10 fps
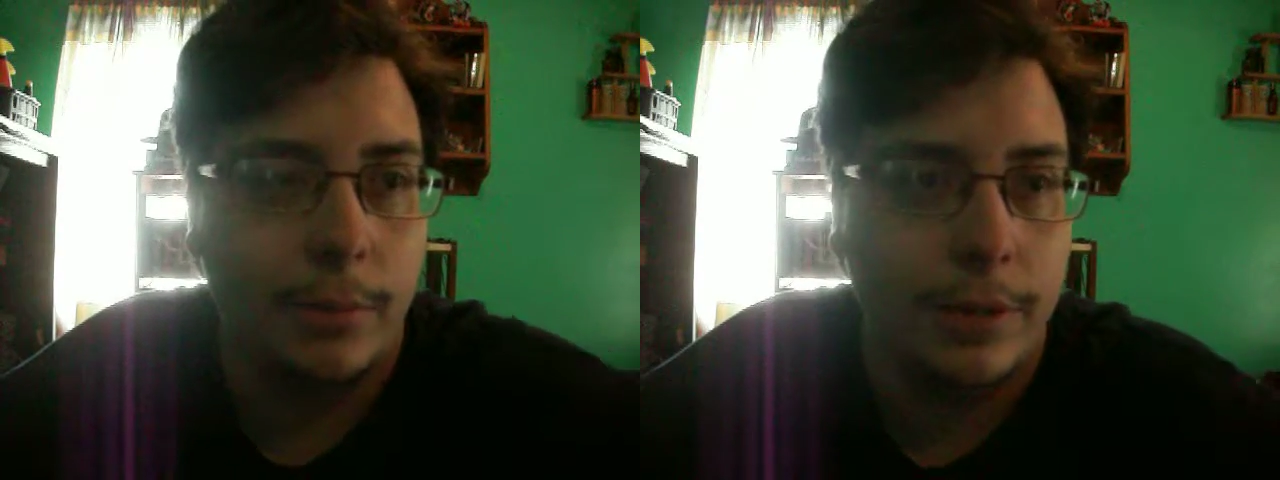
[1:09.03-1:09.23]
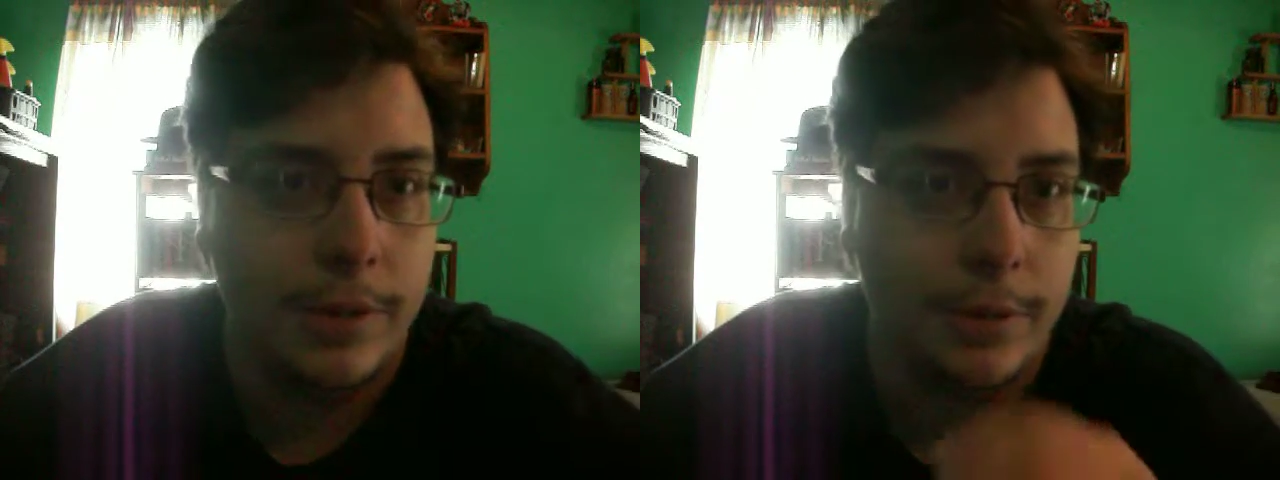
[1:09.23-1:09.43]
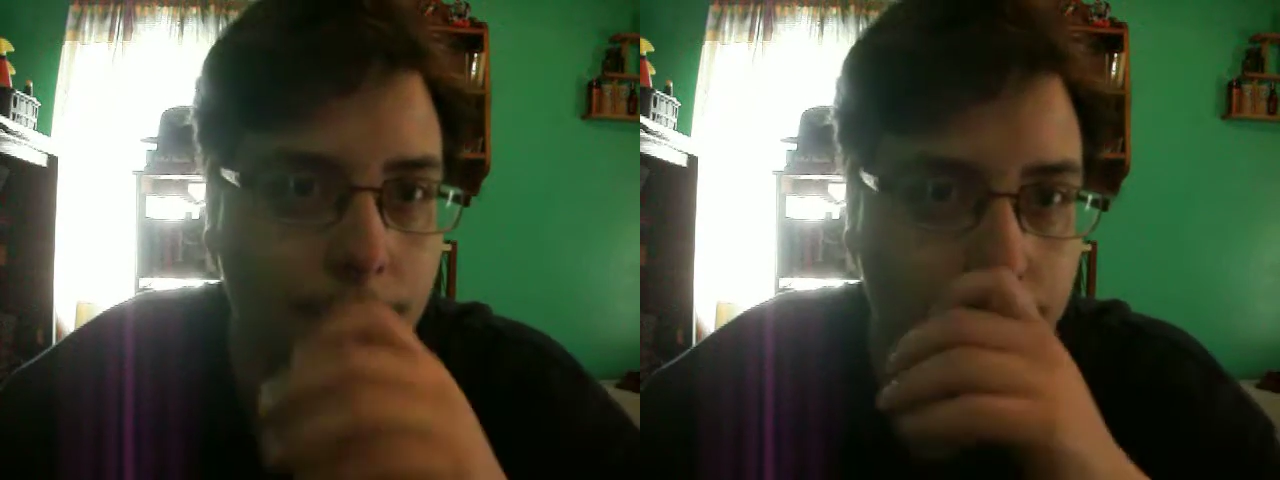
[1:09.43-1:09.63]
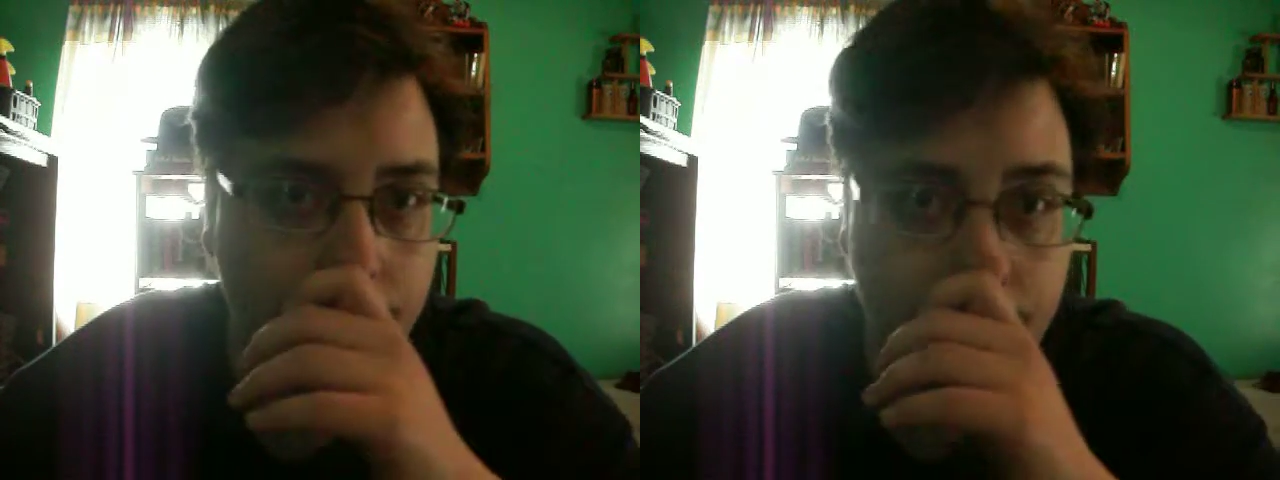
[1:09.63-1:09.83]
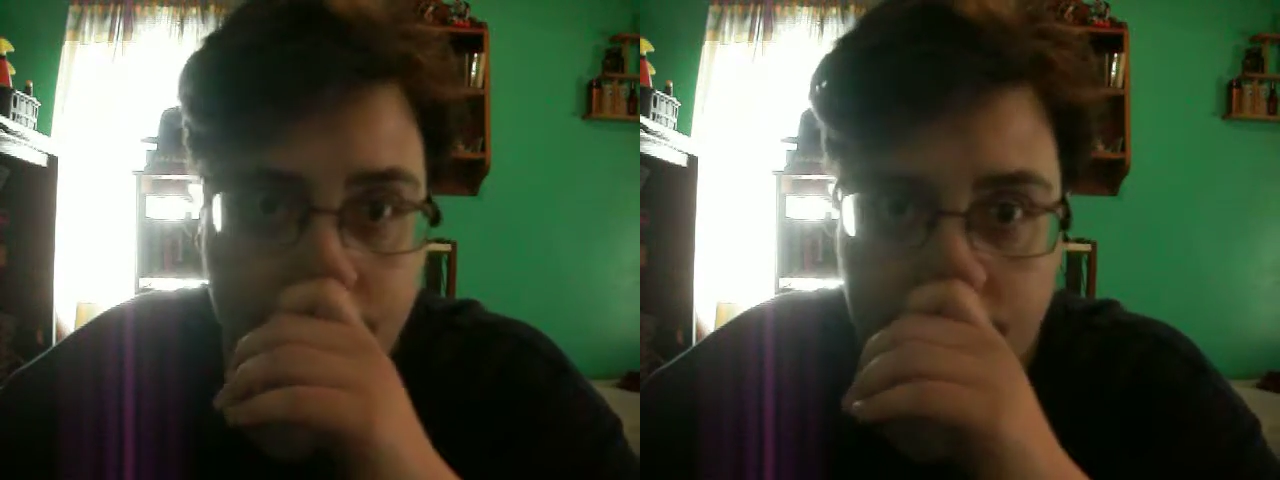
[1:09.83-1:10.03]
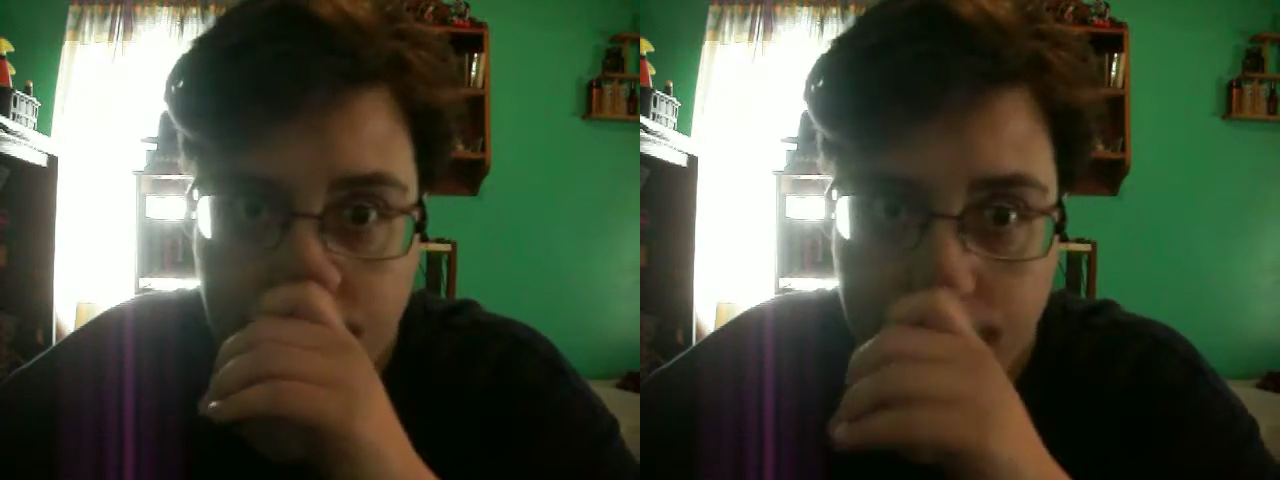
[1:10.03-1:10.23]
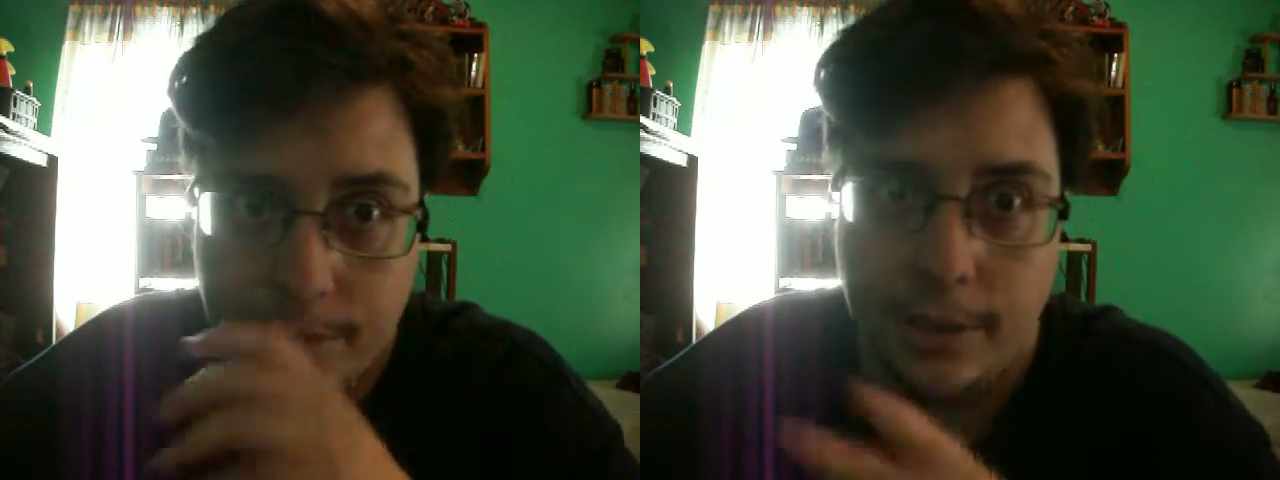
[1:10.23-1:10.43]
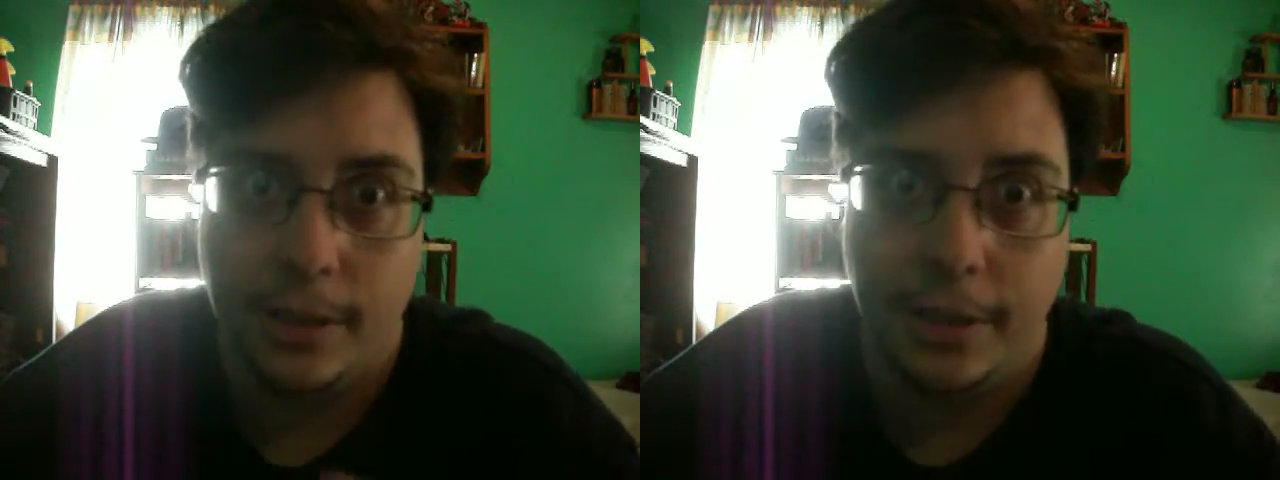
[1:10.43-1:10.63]
wouldn't support
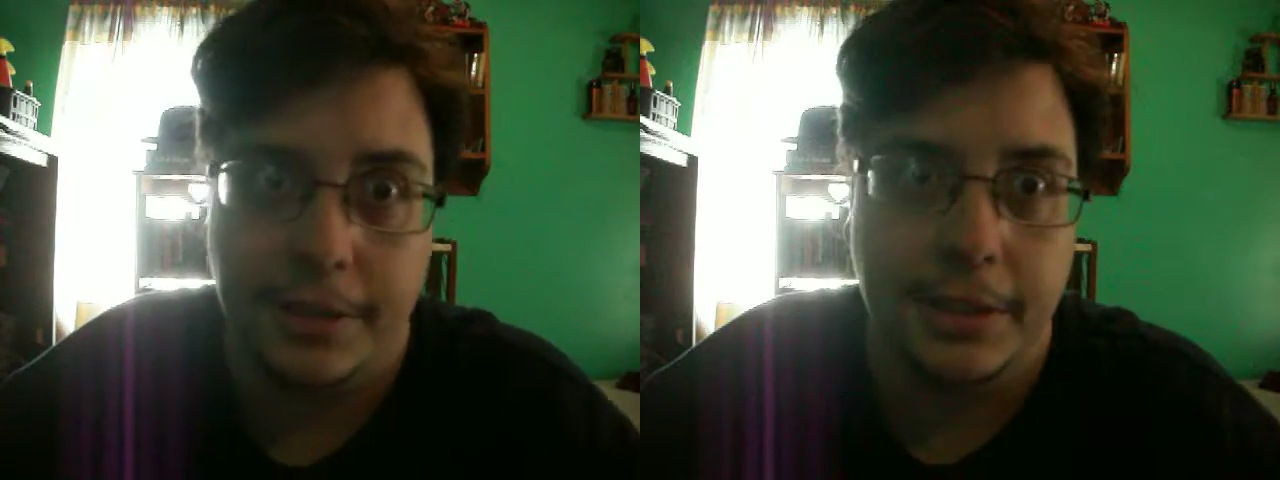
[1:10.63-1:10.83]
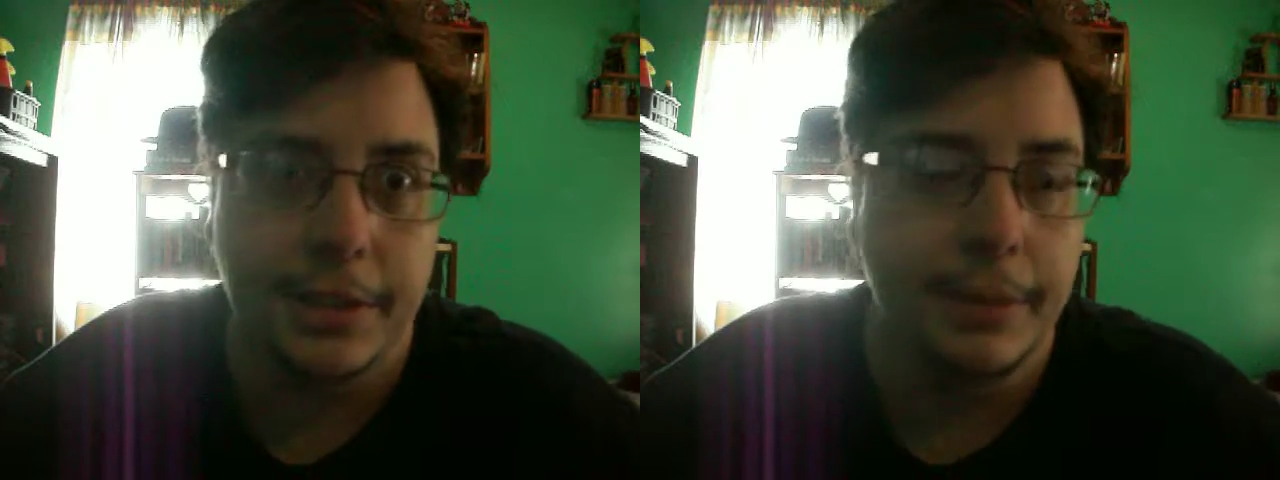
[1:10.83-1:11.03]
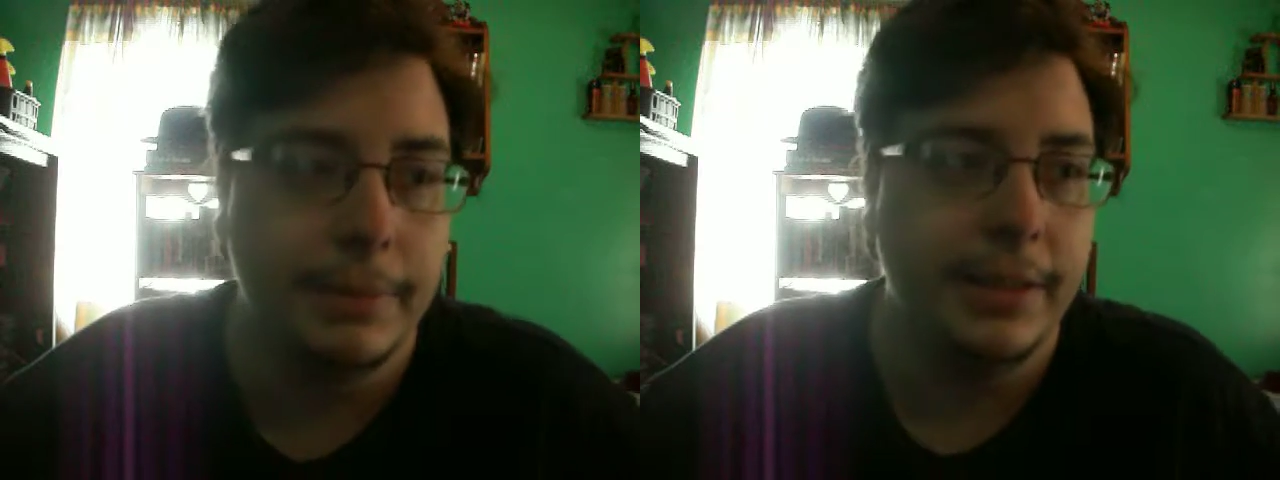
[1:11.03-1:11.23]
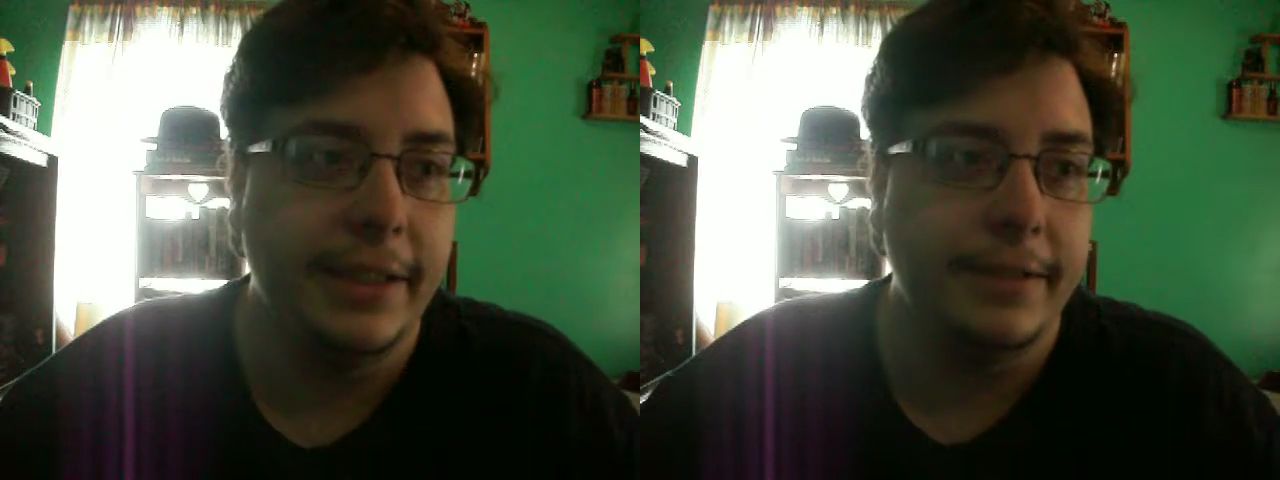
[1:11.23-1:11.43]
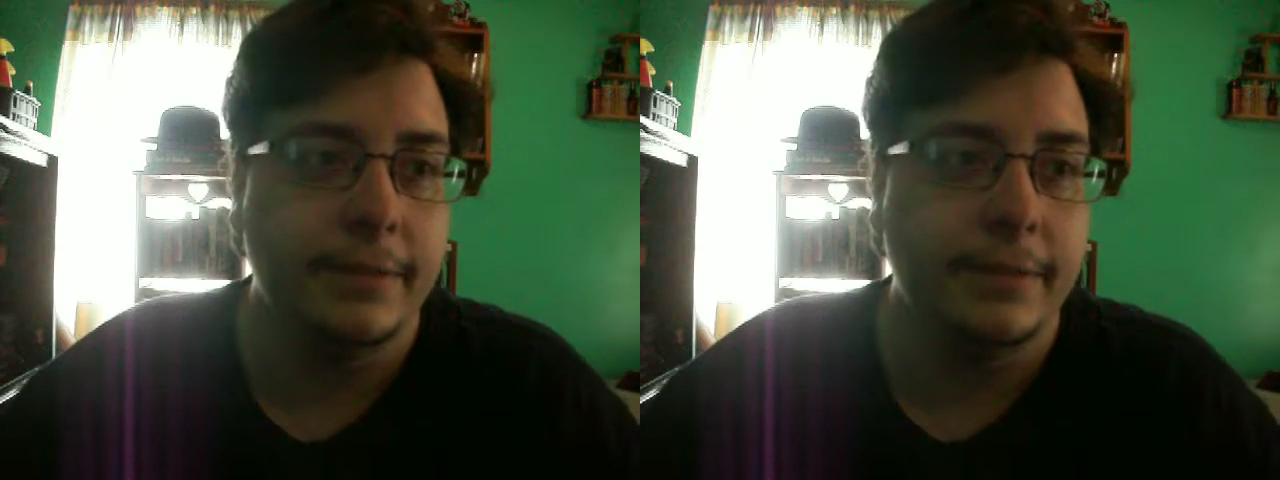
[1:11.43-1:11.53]
themselves, a contradiction in belief.